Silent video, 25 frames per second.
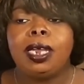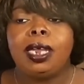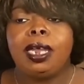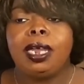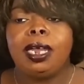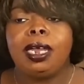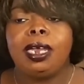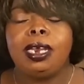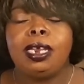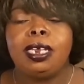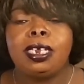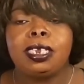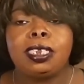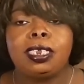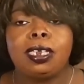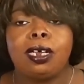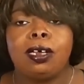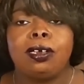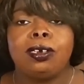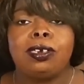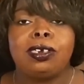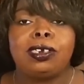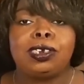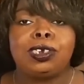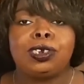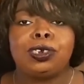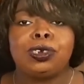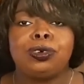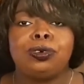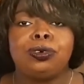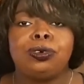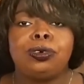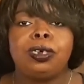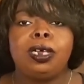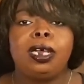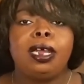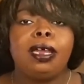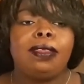And it's
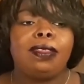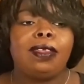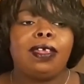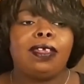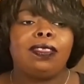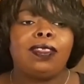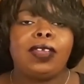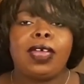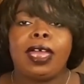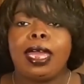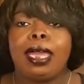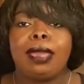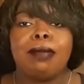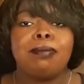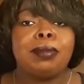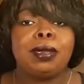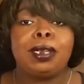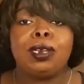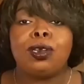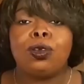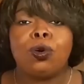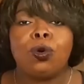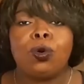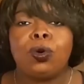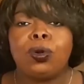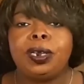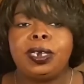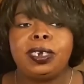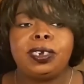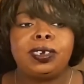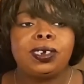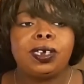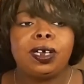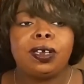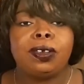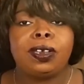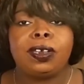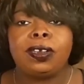understood that they ain't been knowing
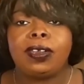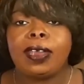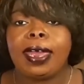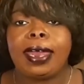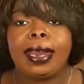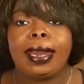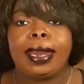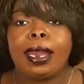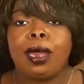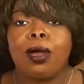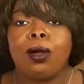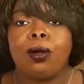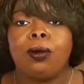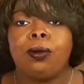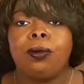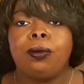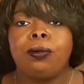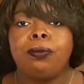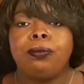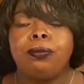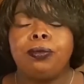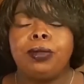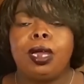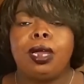each other that long,